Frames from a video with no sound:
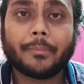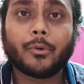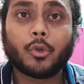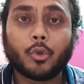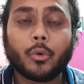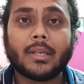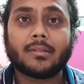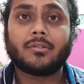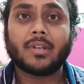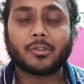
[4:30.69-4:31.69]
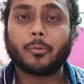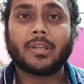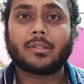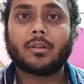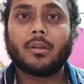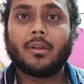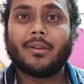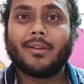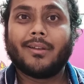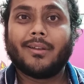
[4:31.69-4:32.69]
Portuguese Jesuits,
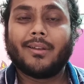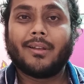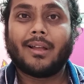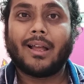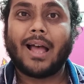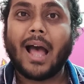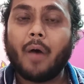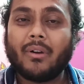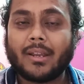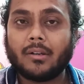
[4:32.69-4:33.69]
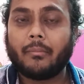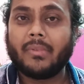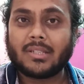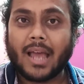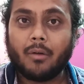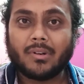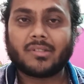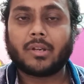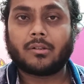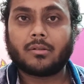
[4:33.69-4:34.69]
our
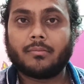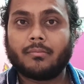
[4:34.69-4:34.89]
state,